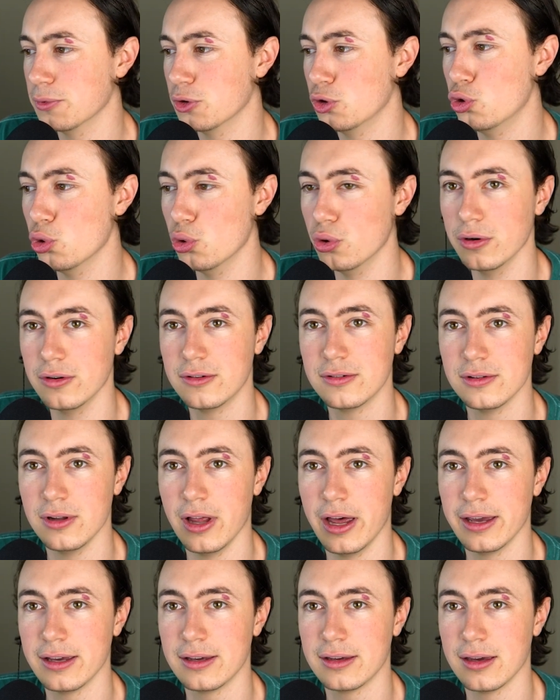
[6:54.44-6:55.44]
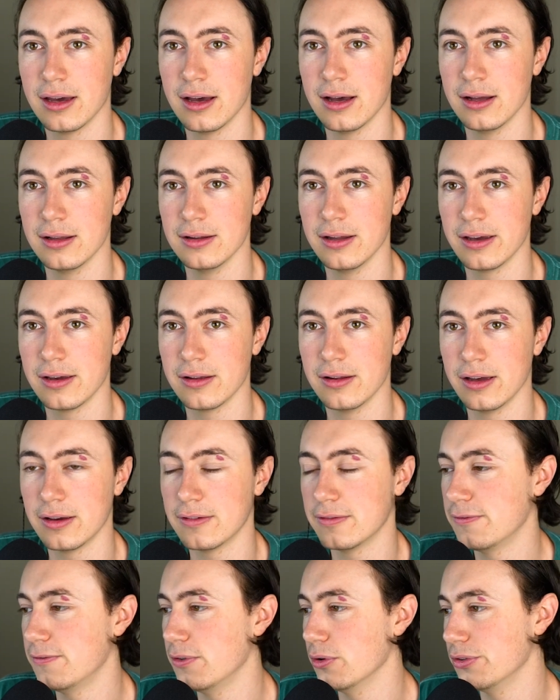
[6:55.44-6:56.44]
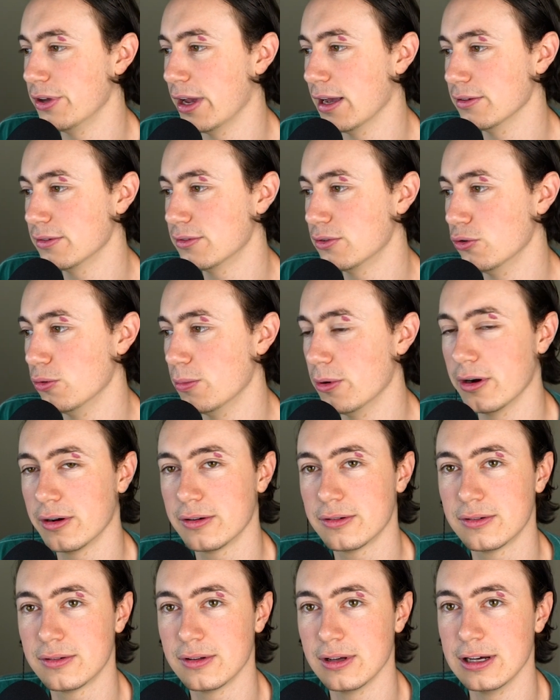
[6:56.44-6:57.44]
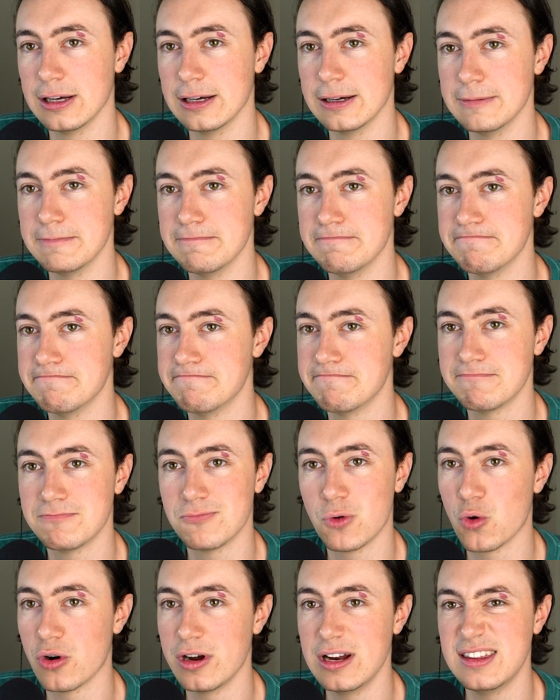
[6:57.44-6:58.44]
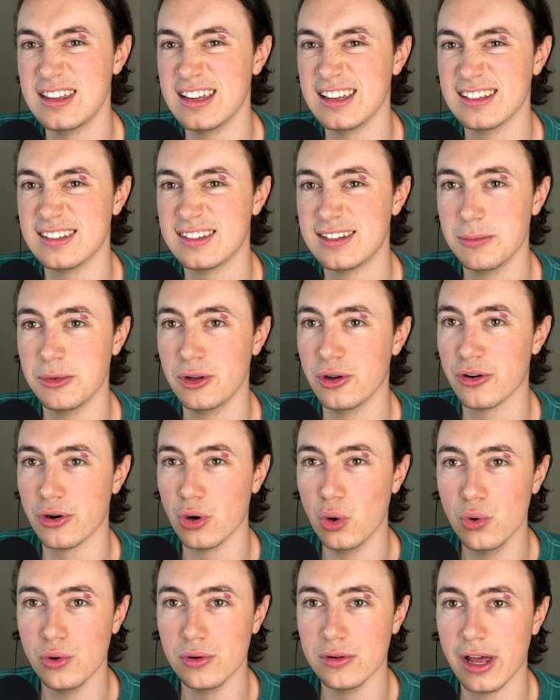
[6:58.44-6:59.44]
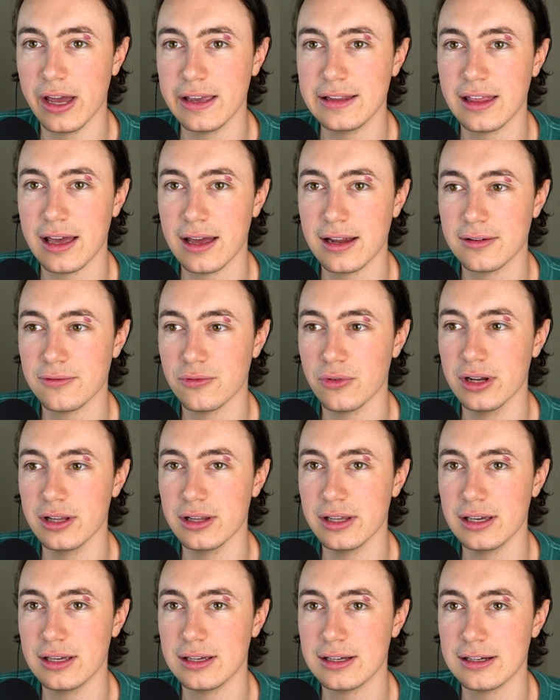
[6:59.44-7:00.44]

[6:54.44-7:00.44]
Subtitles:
good like Phil Town's Toolbox or anything similar at all like that, really.